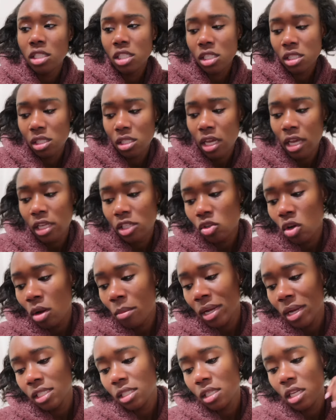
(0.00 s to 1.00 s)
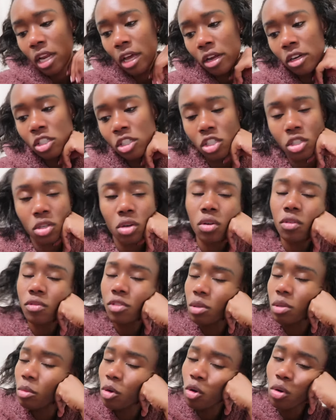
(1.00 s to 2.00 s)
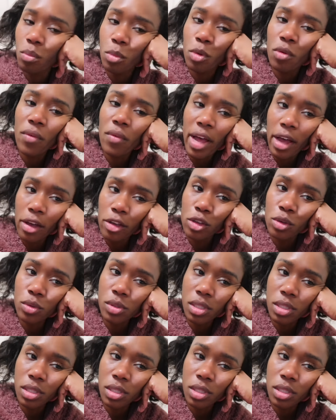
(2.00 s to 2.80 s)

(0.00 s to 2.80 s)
just yet, so I might sit down and just go over some normal values